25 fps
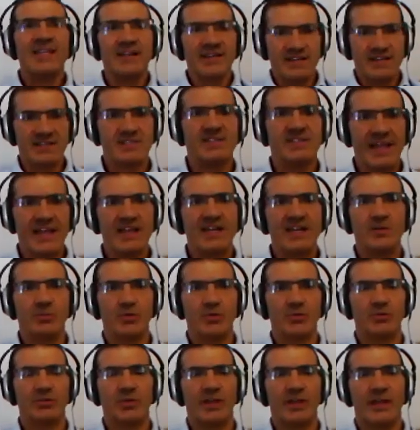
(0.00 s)

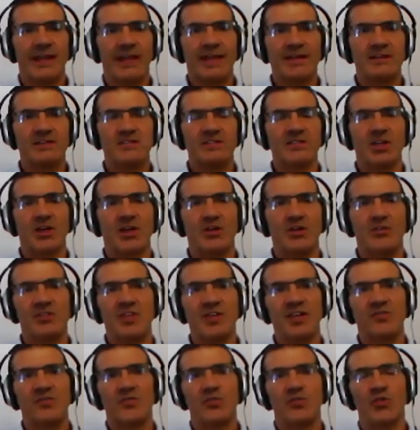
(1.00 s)
understandable. And so
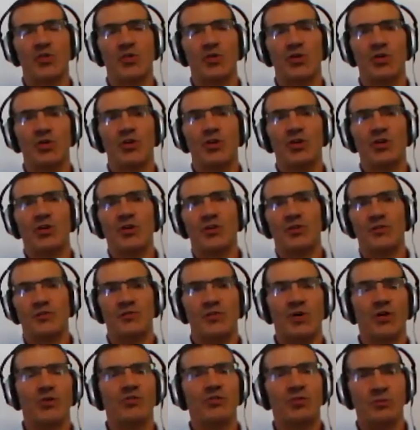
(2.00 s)
therefore,
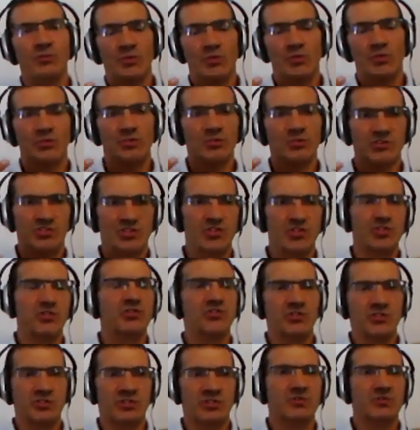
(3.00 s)
vulnerable
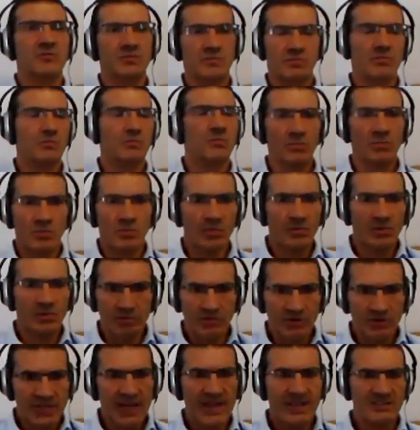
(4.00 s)
students with
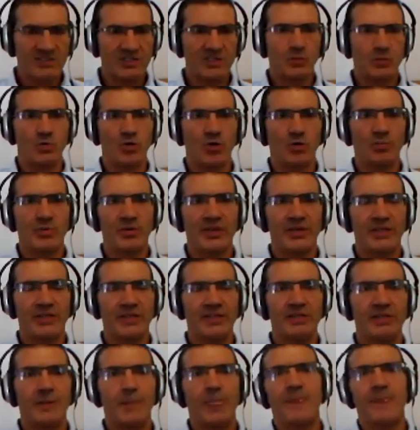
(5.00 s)
regards to
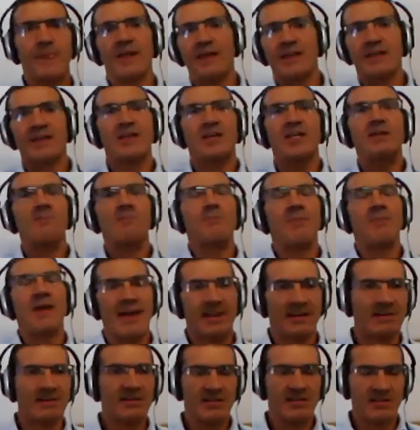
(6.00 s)
wellbeing can
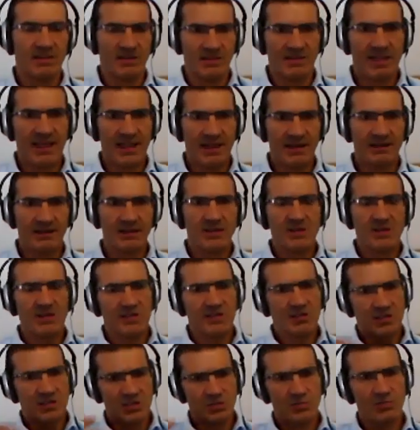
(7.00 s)
impact that.
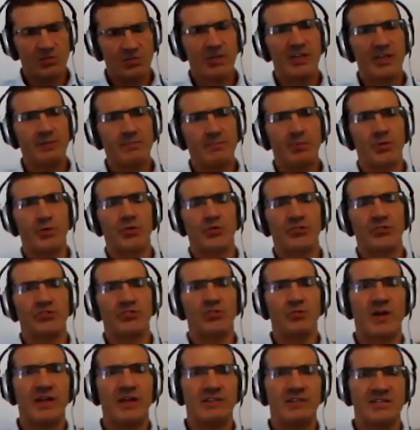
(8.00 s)
So it's really important
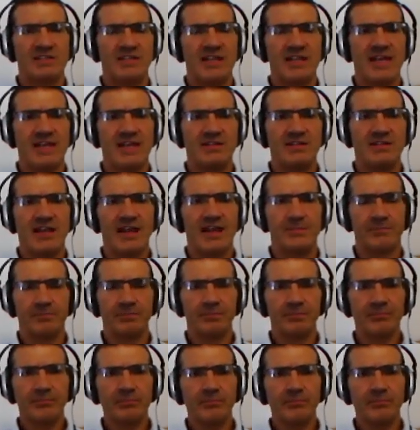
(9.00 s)
to understand that